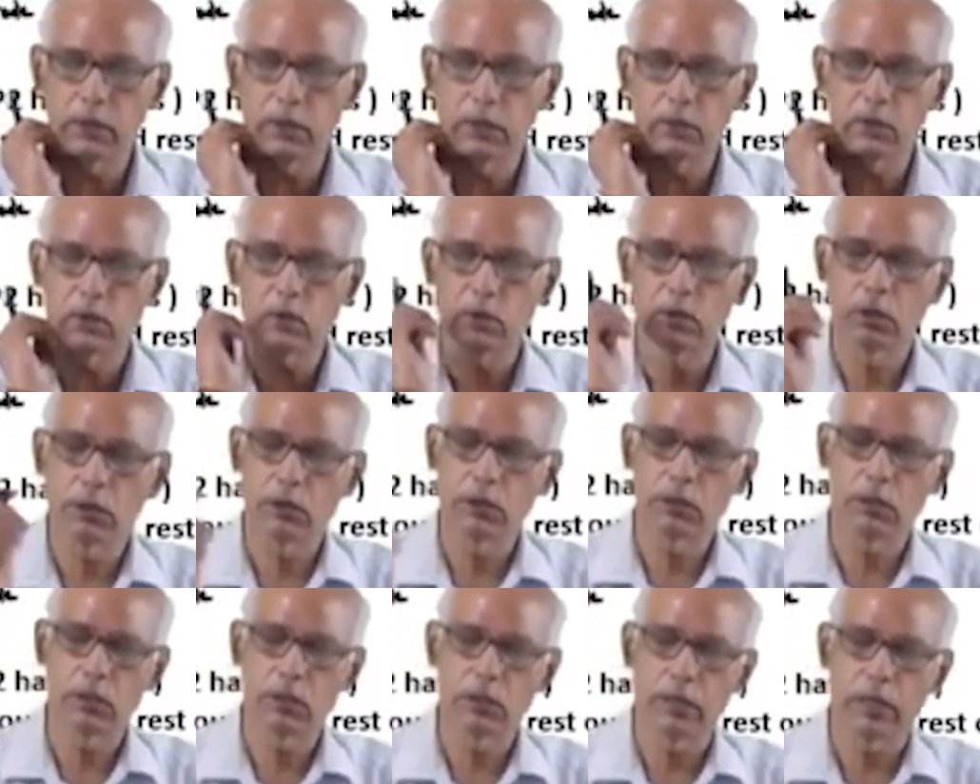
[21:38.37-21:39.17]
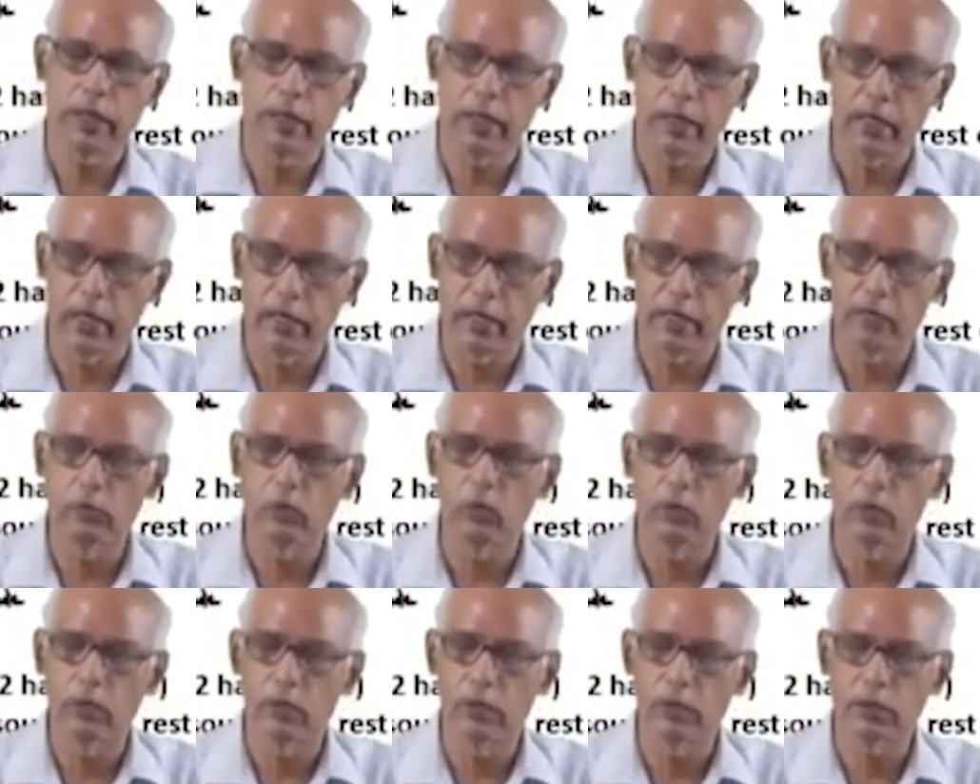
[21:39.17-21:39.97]
So this is like high
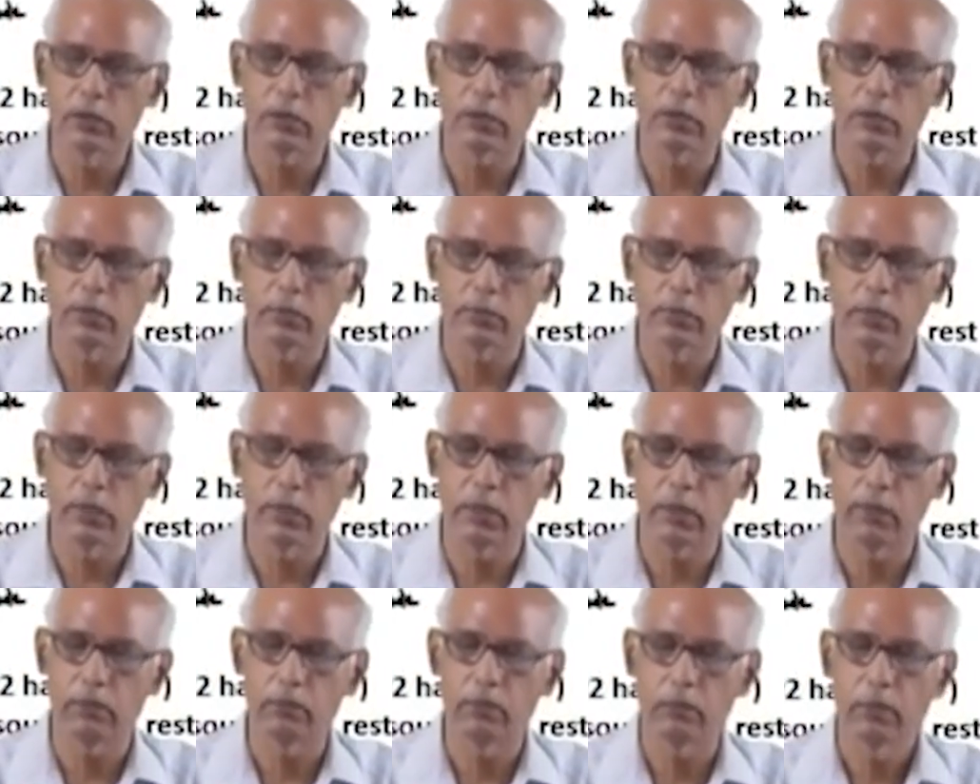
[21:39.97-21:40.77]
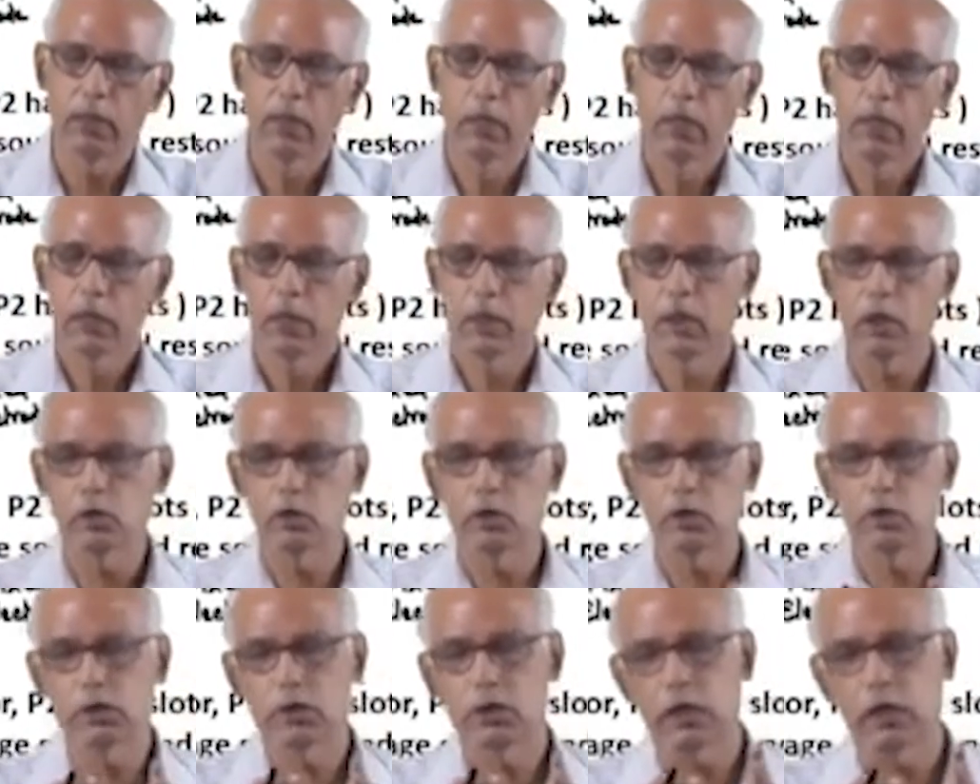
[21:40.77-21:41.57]
voltage terminal. Now
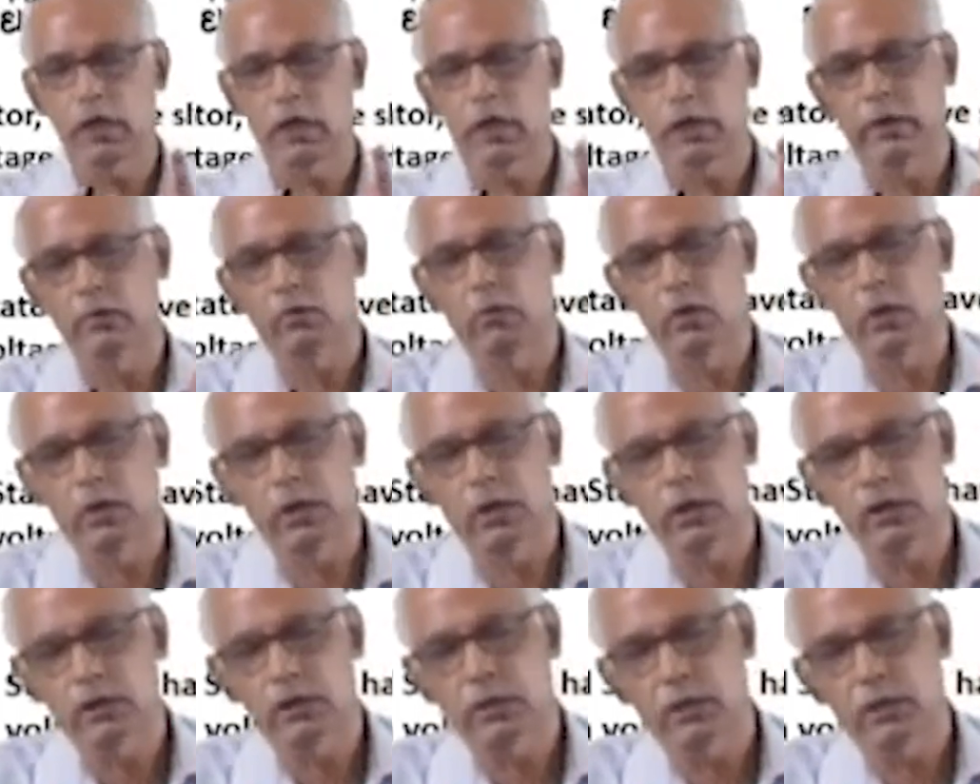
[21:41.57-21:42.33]
you see, high voltage